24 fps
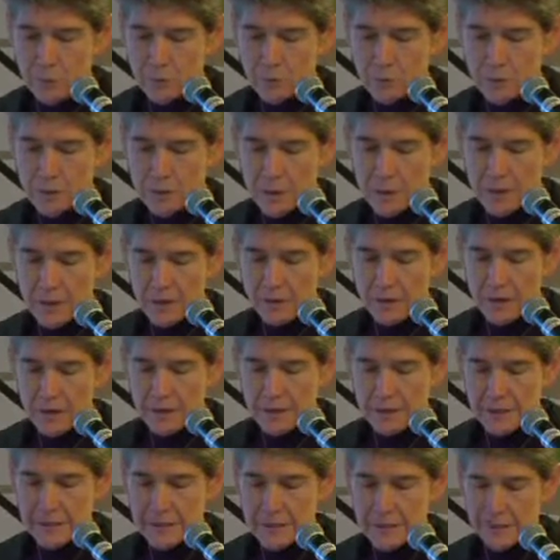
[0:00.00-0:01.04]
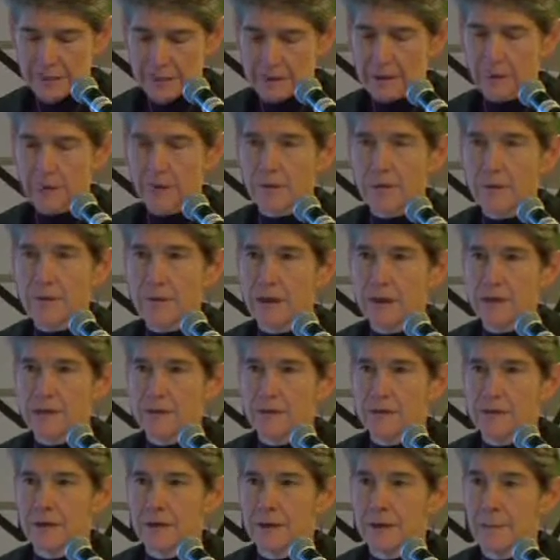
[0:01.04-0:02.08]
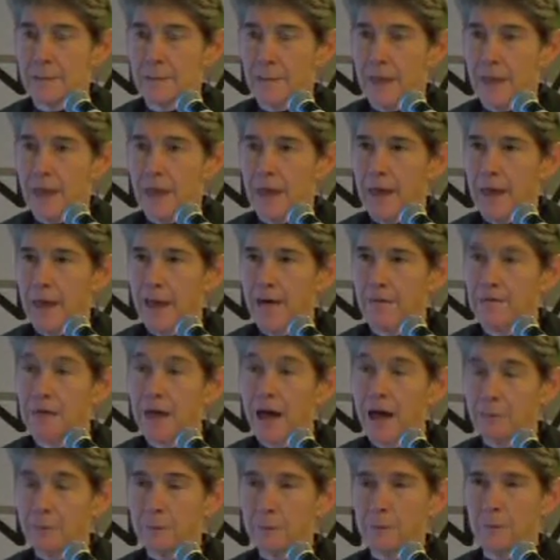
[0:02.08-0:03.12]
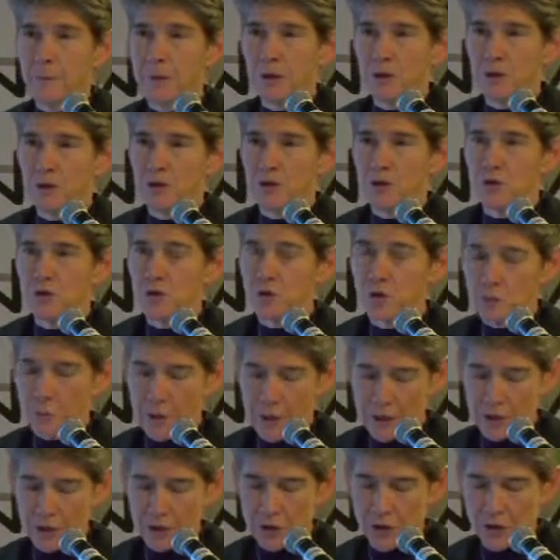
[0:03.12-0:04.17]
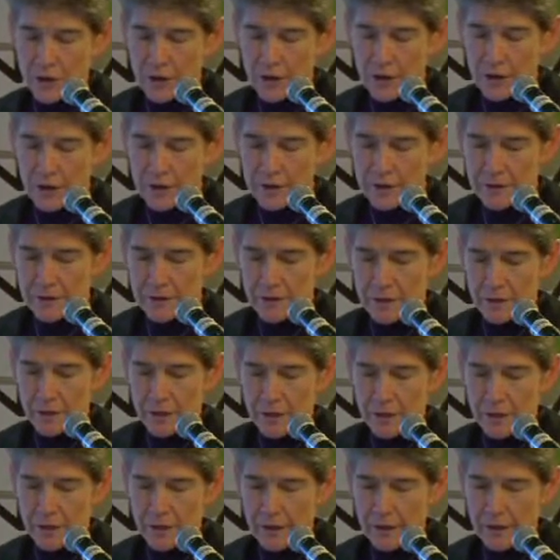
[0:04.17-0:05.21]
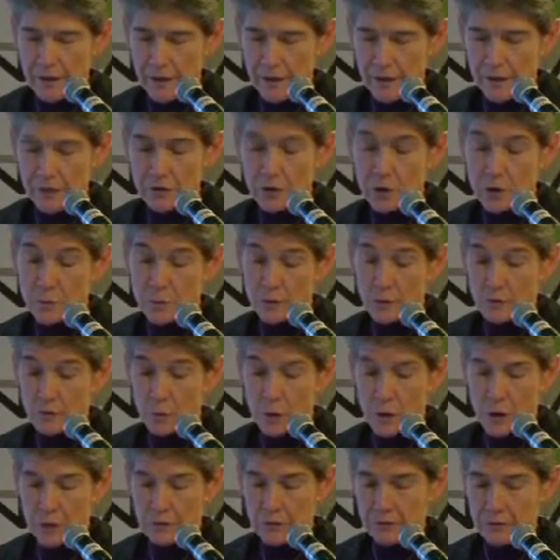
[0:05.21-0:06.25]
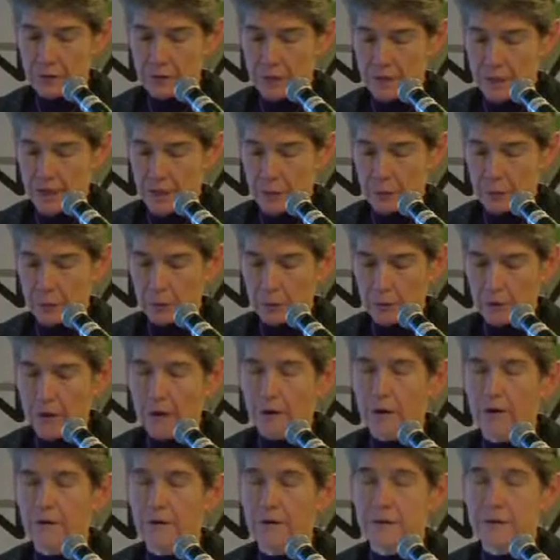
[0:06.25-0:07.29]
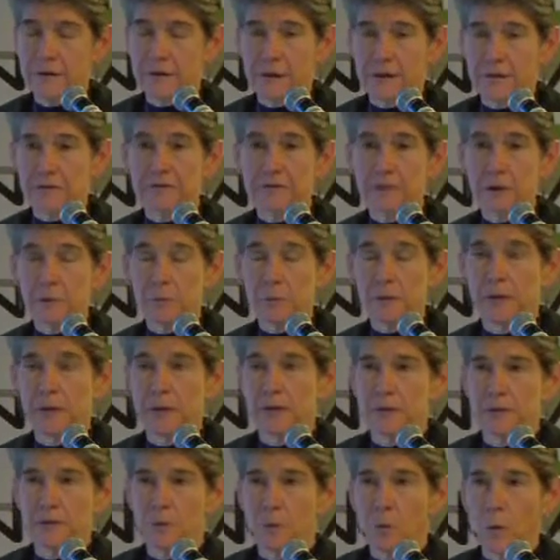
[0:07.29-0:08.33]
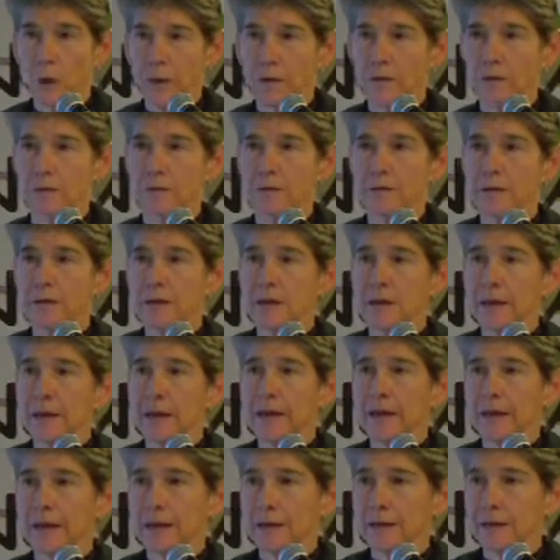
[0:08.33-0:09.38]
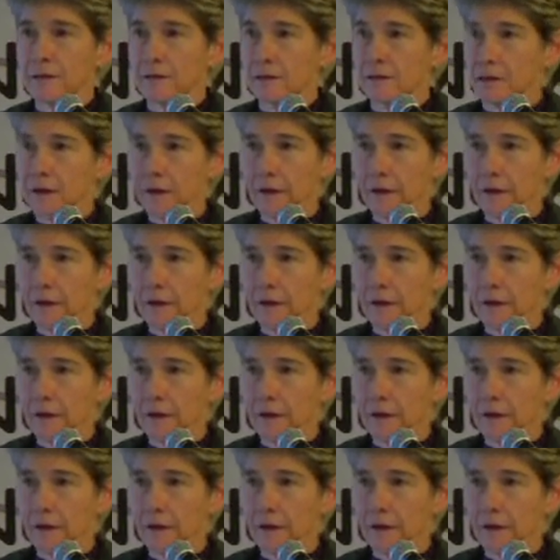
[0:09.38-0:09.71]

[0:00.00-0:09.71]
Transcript: some of the things that have not been mentioned too much is, in terms of water, for example, are things like floodplains and wetlands, and